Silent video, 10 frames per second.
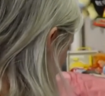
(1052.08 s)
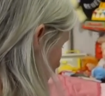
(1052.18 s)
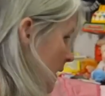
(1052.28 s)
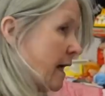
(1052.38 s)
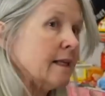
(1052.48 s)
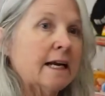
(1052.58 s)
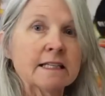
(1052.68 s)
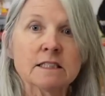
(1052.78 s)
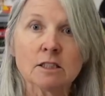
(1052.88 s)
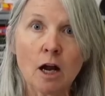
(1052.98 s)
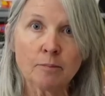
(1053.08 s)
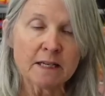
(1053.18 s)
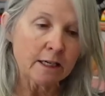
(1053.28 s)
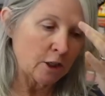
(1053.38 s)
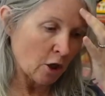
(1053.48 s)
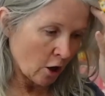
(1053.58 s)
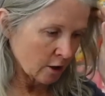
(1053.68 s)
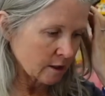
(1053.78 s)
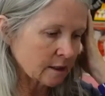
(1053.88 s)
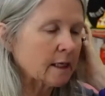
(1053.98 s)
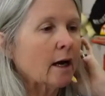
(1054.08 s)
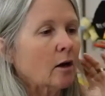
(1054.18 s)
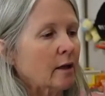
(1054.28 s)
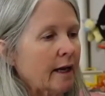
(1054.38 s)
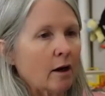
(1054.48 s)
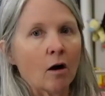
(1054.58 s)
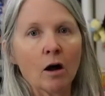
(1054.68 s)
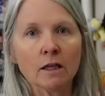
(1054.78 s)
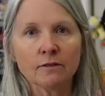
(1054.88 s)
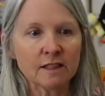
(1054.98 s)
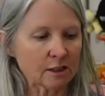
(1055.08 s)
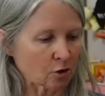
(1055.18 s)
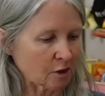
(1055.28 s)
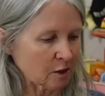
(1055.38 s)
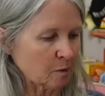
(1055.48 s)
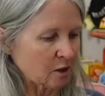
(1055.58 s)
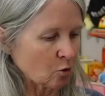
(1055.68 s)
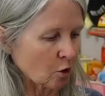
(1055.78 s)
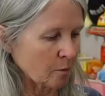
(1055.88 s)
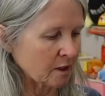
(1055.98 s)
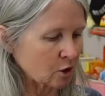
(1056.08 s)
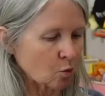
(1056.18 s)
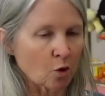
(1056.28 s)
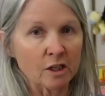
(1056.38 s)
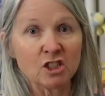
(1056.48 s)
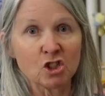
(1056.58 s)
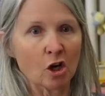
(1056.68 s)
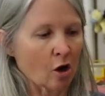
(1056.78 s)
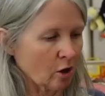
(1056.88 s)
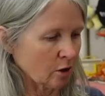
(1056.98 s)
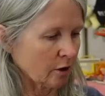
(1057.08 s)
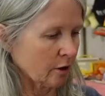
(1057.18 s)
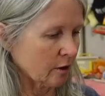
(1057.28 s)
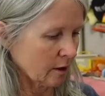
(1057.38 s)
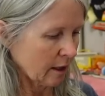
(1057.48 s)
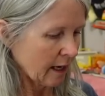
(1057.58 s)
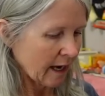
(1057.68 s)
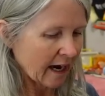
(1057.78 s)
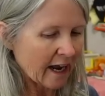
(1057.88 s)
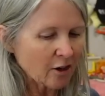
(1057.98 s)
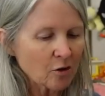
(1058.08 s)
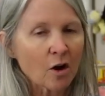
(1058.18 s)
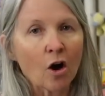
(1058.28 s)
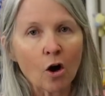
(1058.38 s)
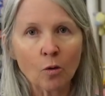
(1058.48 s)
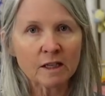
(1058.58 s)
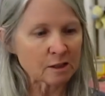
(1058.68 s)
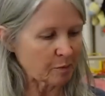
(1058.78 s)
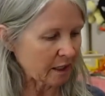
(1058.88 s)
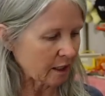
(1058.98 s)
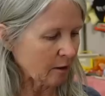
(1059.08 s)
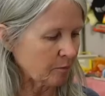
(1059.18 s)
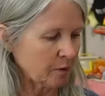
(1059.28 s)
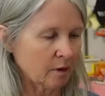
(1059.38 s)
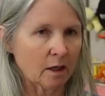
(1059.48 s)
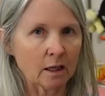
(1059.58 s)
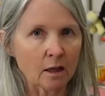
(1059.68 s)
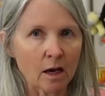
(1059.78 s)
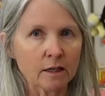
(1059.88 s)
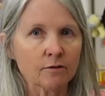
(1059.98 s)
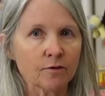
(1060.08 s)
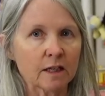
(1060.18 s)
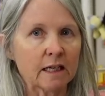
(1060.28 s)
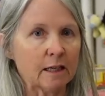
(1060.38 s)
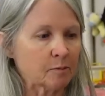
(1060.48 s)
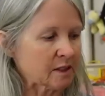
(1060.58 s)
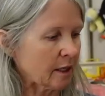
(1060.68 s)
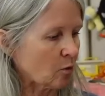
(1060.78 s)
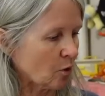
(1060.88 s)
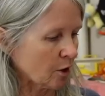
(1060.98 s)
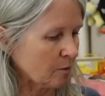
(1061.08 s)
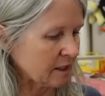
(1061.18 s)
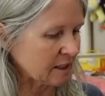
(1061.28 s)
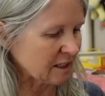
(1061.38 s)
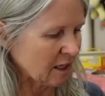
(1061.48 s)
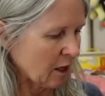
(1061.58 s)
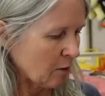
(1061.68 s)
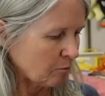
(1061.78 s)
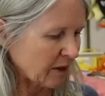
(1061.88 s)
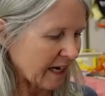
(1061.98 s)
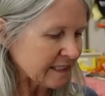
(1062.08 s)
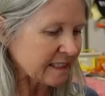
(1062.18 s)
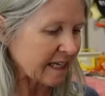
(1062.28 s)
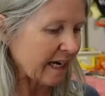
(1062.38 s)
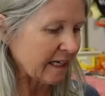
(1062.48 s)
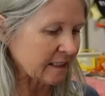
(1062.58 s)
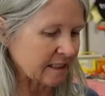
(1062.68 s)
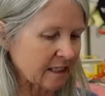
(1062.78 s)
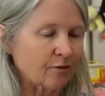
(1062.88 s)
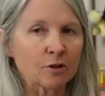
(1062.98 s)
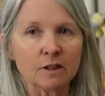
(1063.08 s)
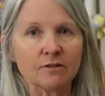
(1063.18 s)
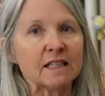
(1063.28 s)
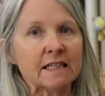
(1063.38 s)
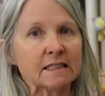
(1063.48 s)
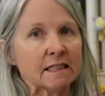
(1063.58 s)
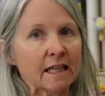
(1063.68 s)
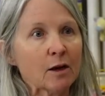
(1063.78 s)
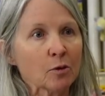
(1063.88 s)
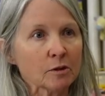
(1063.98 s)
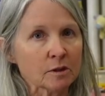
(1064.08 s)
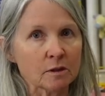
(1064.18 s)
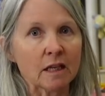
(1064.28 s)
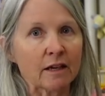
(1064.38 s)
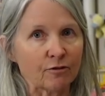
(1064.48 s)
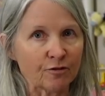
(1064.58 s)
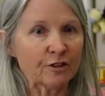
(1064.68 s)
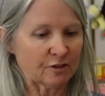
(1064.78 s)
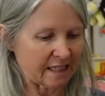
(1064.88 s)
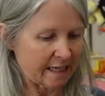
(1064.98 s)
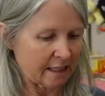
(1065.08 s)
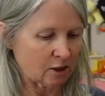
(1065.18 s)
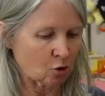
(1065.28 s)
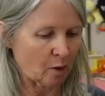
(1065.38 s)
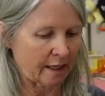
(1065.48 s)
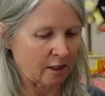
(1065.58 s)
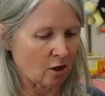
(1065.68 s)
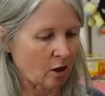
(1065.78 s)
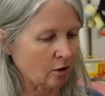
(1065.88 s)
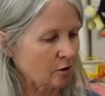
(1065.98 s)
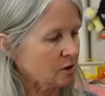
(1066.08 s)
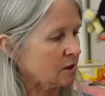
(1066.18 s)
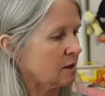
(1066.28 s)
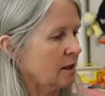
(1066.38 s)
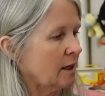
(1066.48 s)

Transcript: I, and then I stopped at a yard sale and all of these Christmas ornaments were a dollar. And I don't always pick up a lot of the keepsake ornaments, but I scanned several of these and they were like fifteen, twenty dollars.